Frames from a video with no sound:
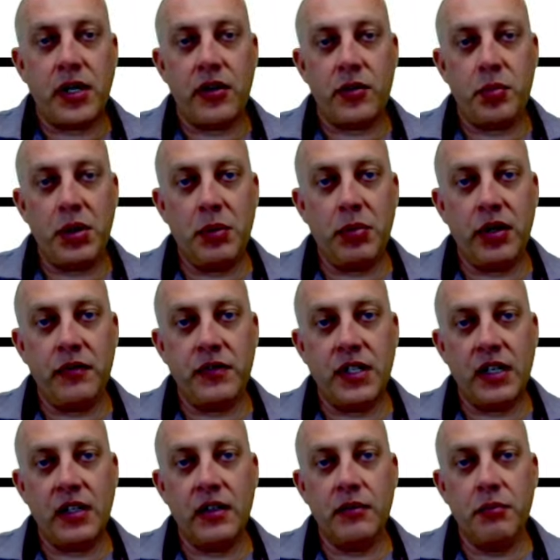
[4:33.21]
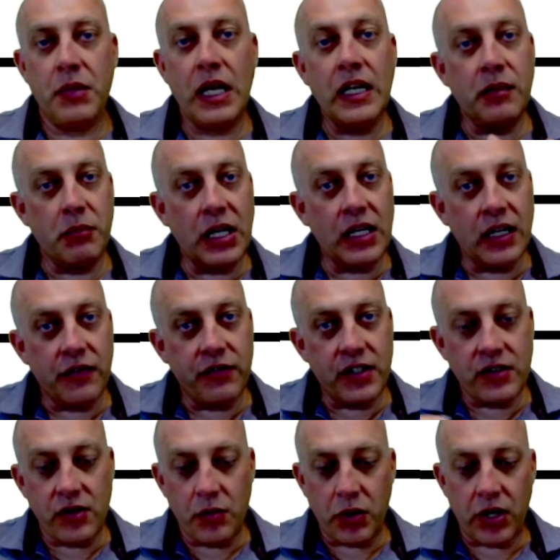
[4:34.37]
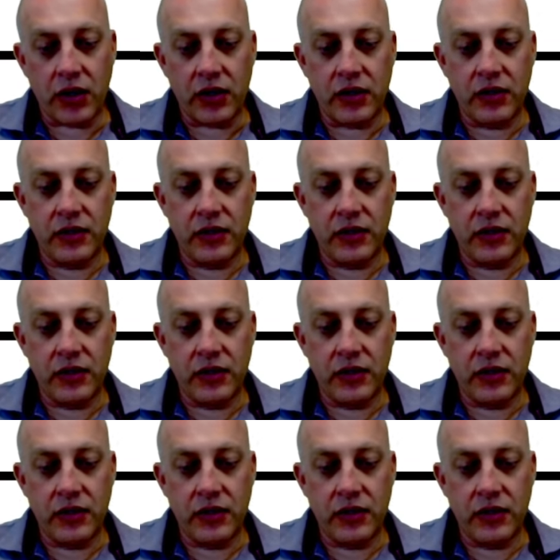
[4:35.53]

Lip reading: other people have done many of these Numark